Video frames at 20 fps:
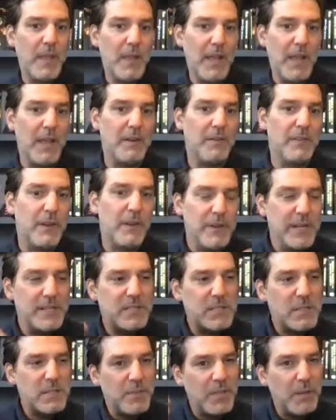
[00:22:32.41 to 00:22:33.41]
And there needs
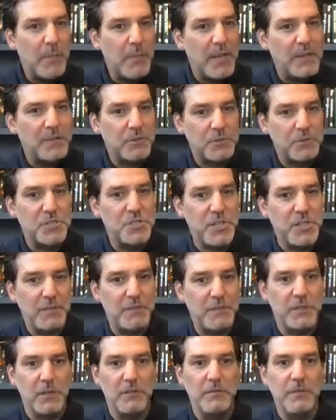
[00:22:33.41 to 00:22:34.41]
to be a mental
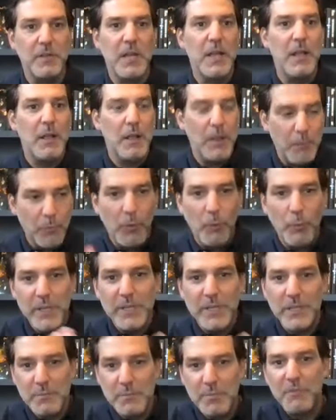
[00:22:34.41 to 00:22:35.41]
shift of what we
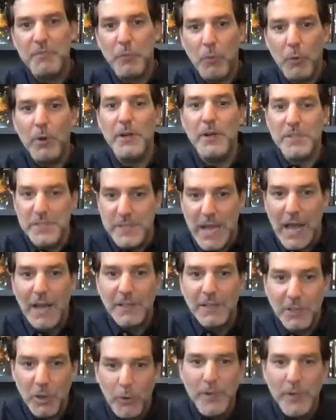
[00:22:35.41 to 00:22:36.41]
did before is not
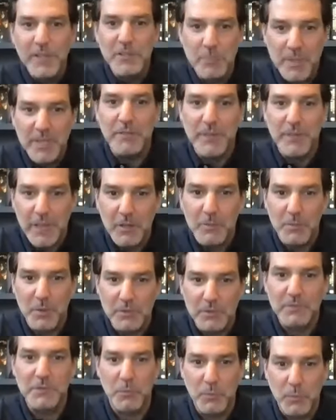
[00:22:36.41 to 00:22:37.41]
going to be
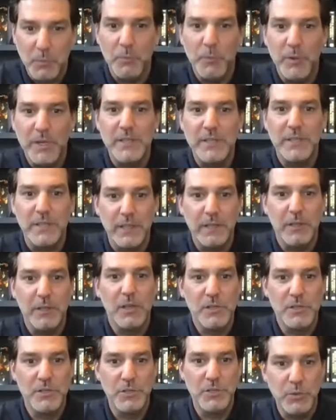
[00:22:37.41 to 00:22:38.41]
available to what we did
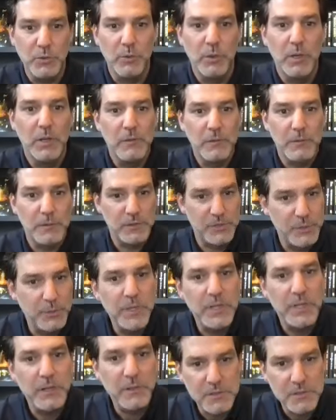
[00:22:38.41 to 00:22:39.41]
do 2
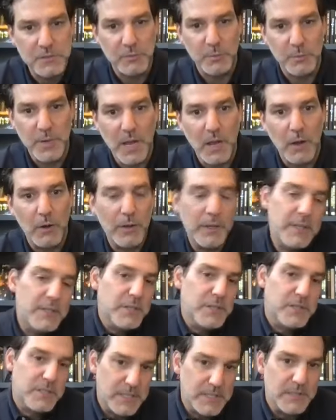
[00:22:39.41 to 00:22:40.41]
years from now. It
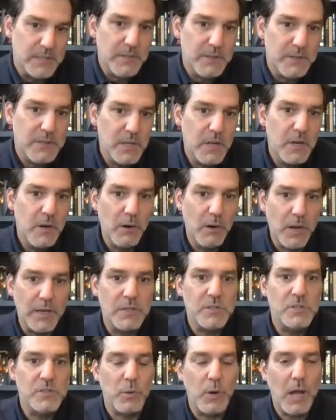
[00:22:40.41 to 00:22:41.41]
just isn't,
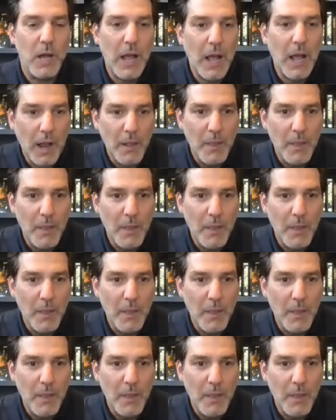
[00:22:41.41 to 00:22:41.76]
right? So